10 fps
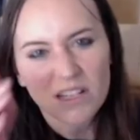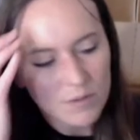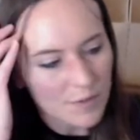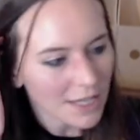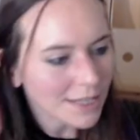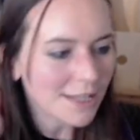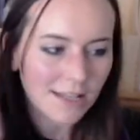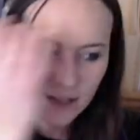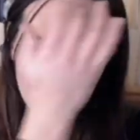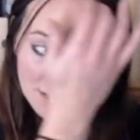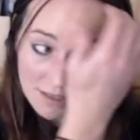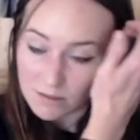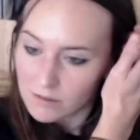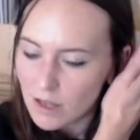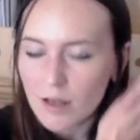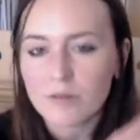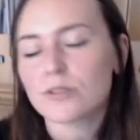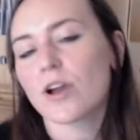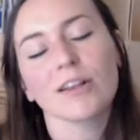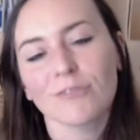a little bit and then I'll
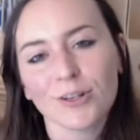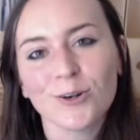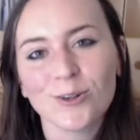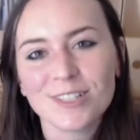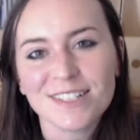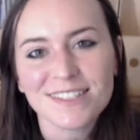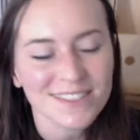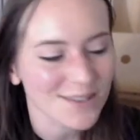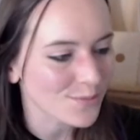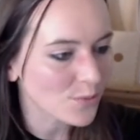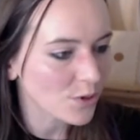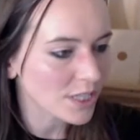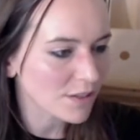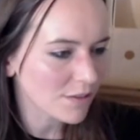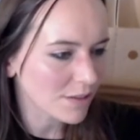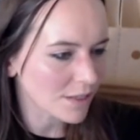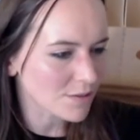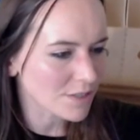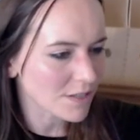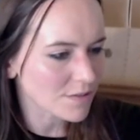try and record this at some point. I
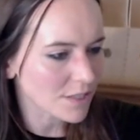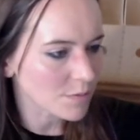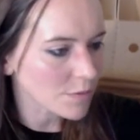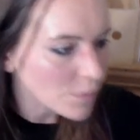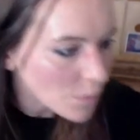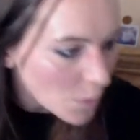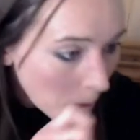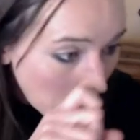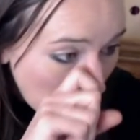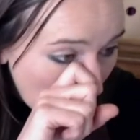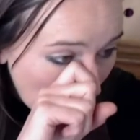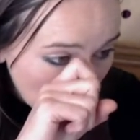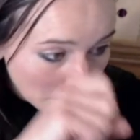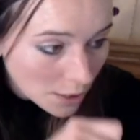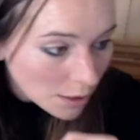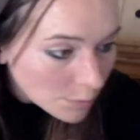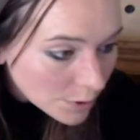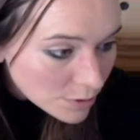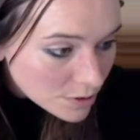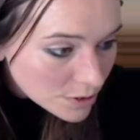don't think I've done it before. And then I'll
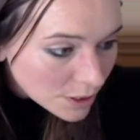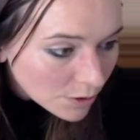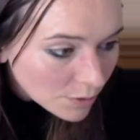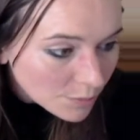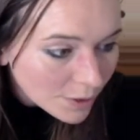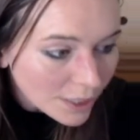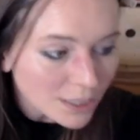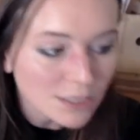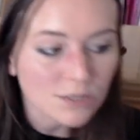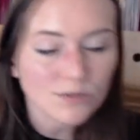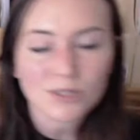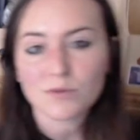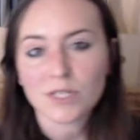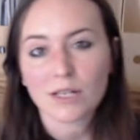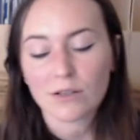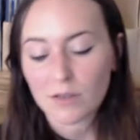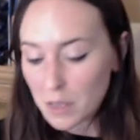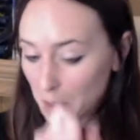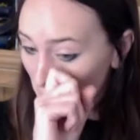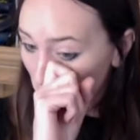post it on my YouTube channel.
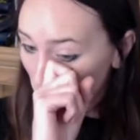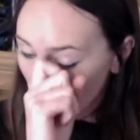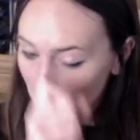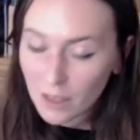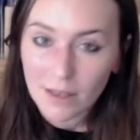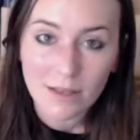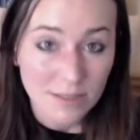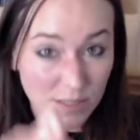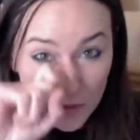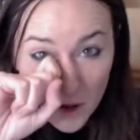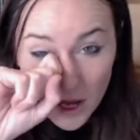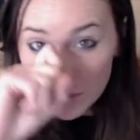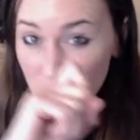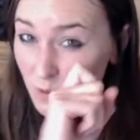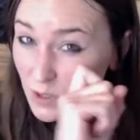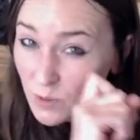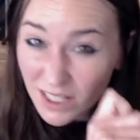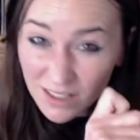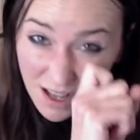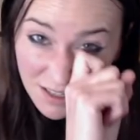This is what happens when you wear
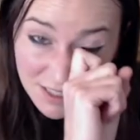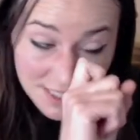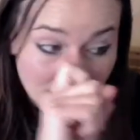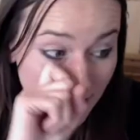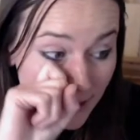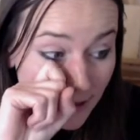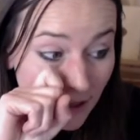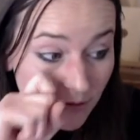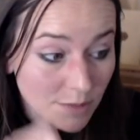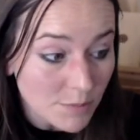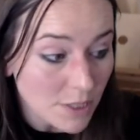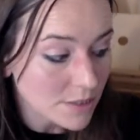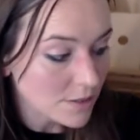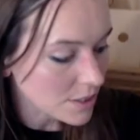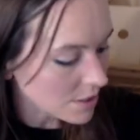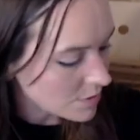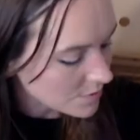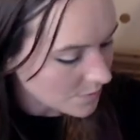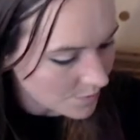glasses, so you get red marks on your nose.